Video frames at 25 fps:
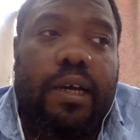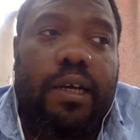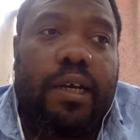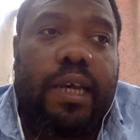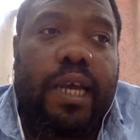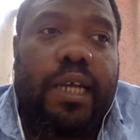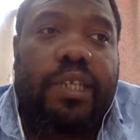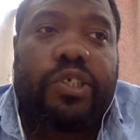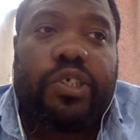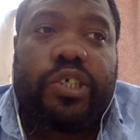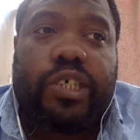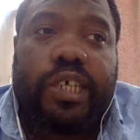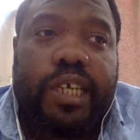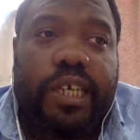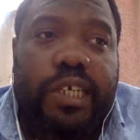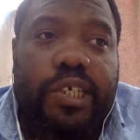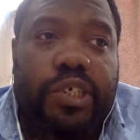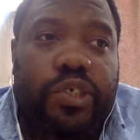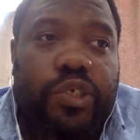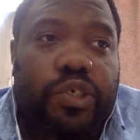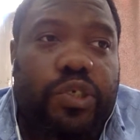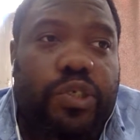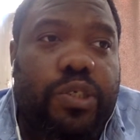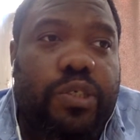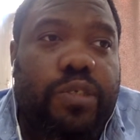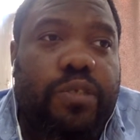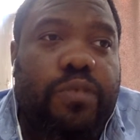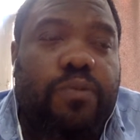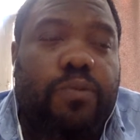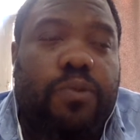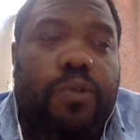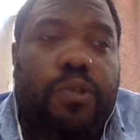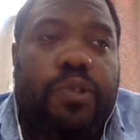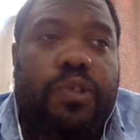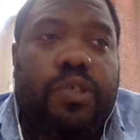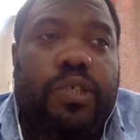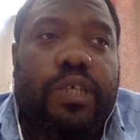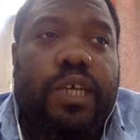Education,
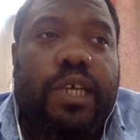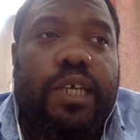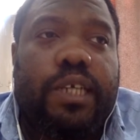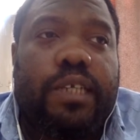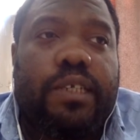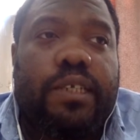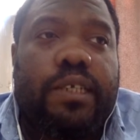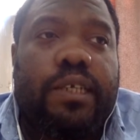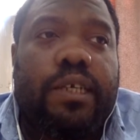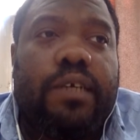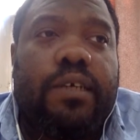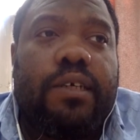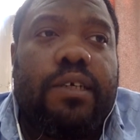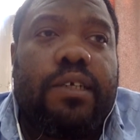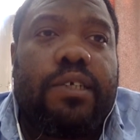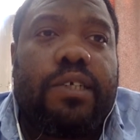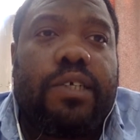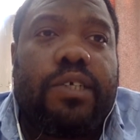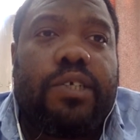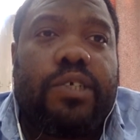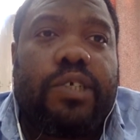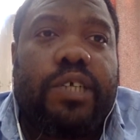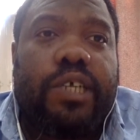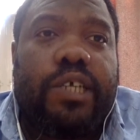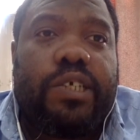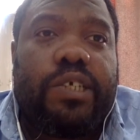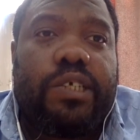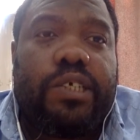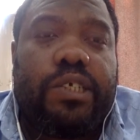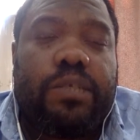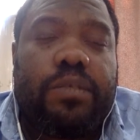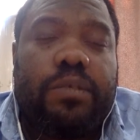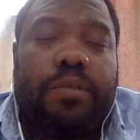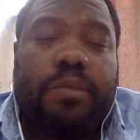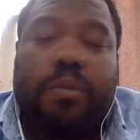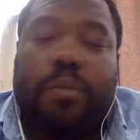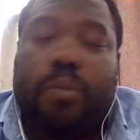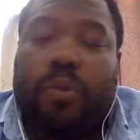once again, because education
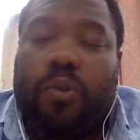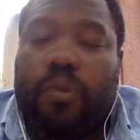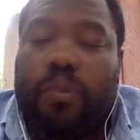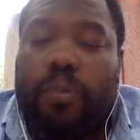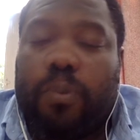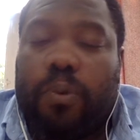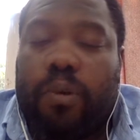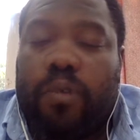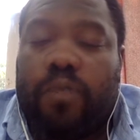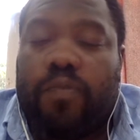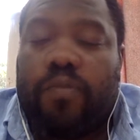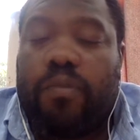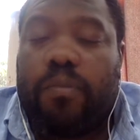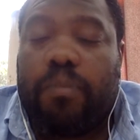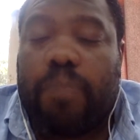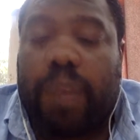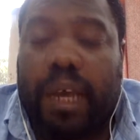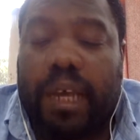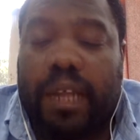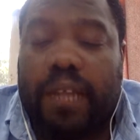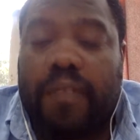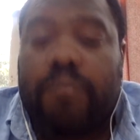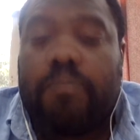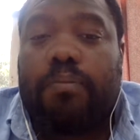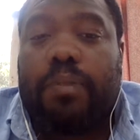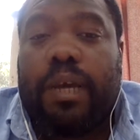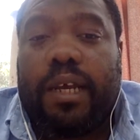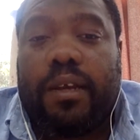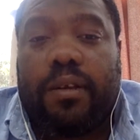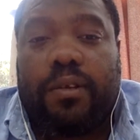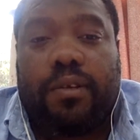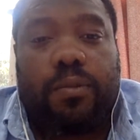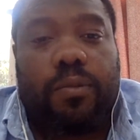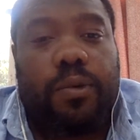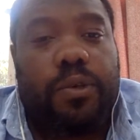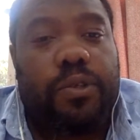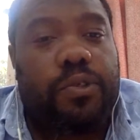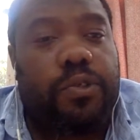seemed to be more important for men. Men are
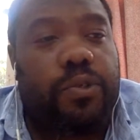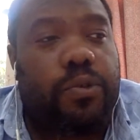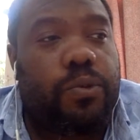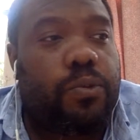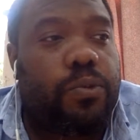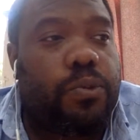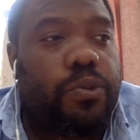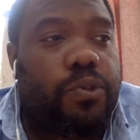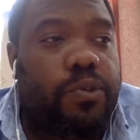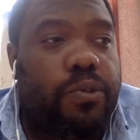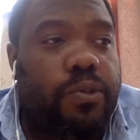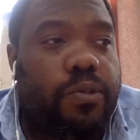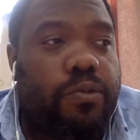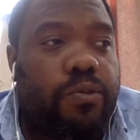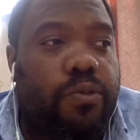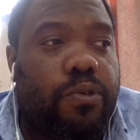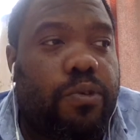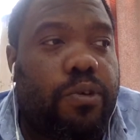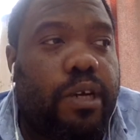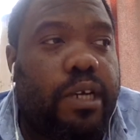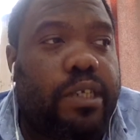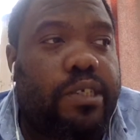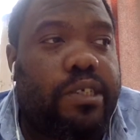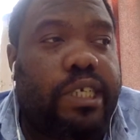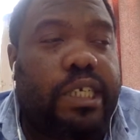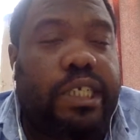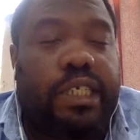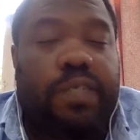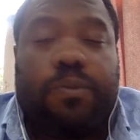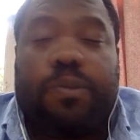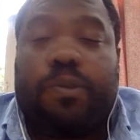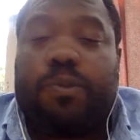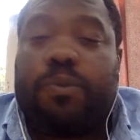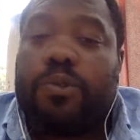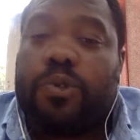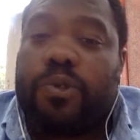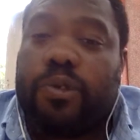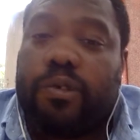the ones were education
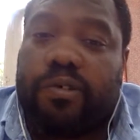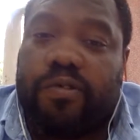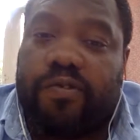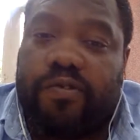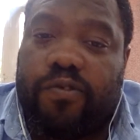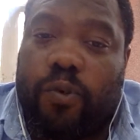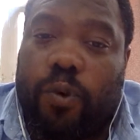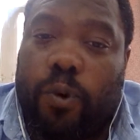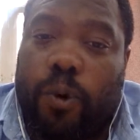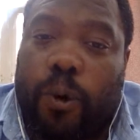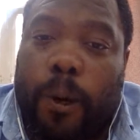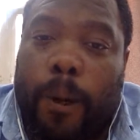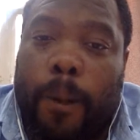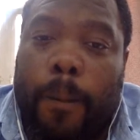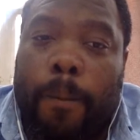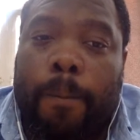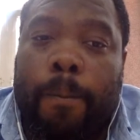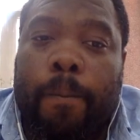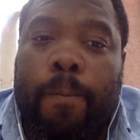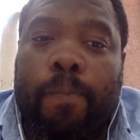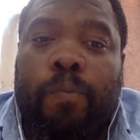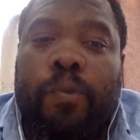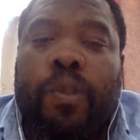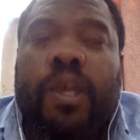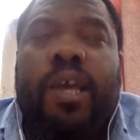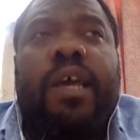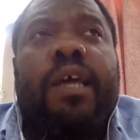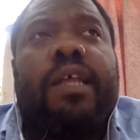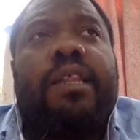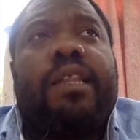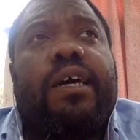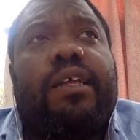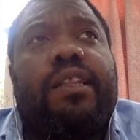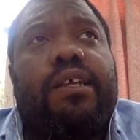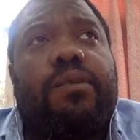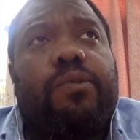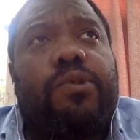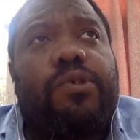was reserved for.
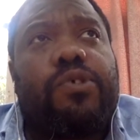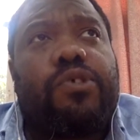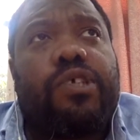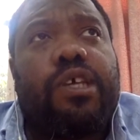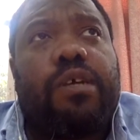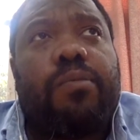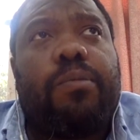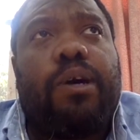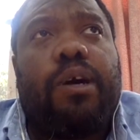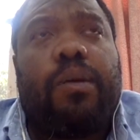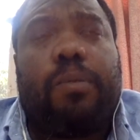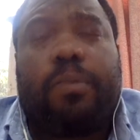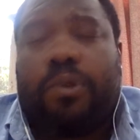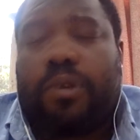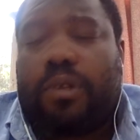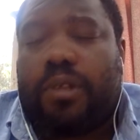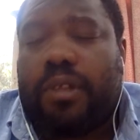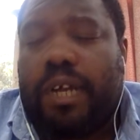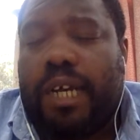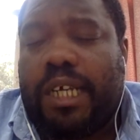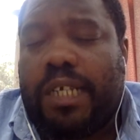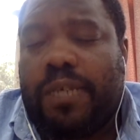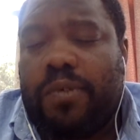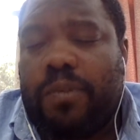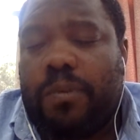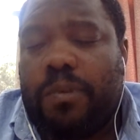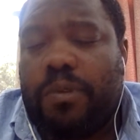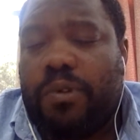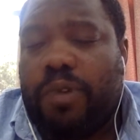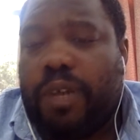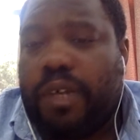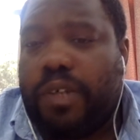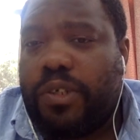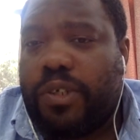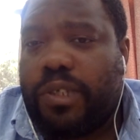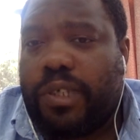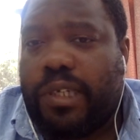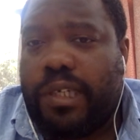Now, there were some upper class women who
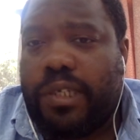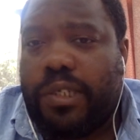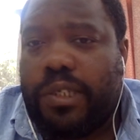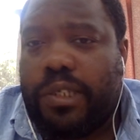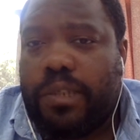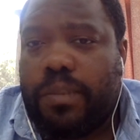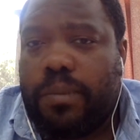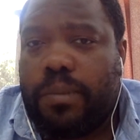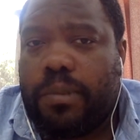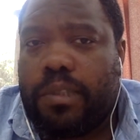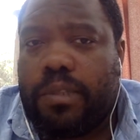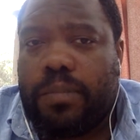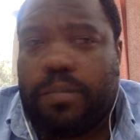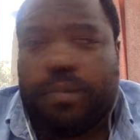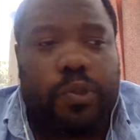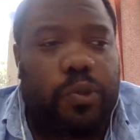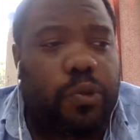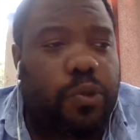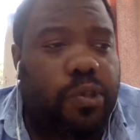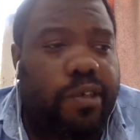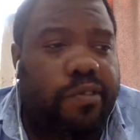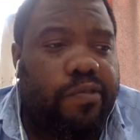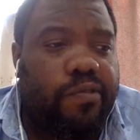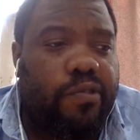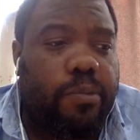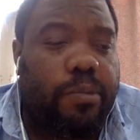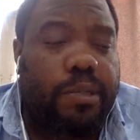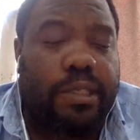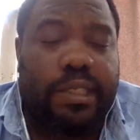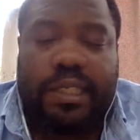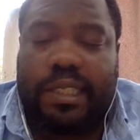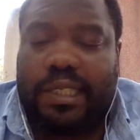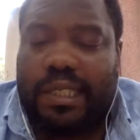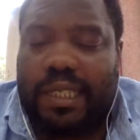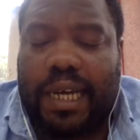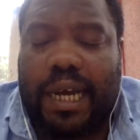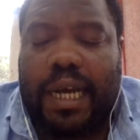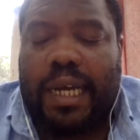had education, but the majority of women
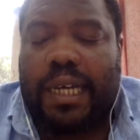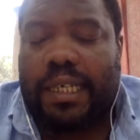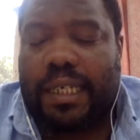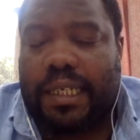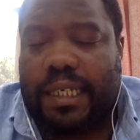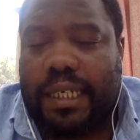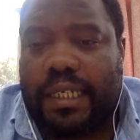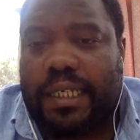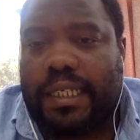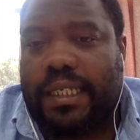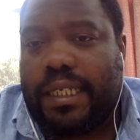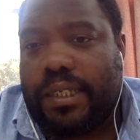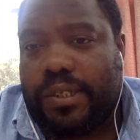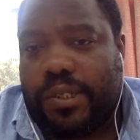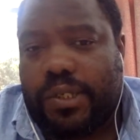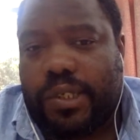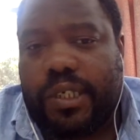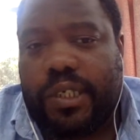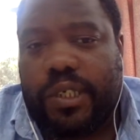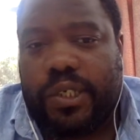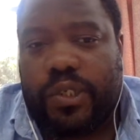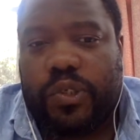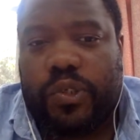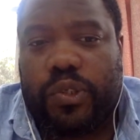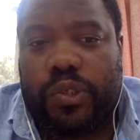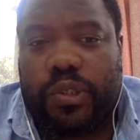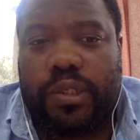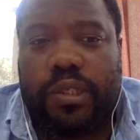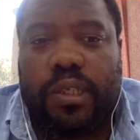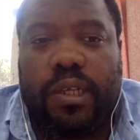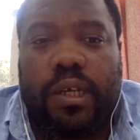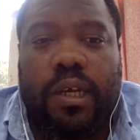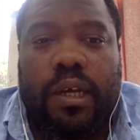did not get an education.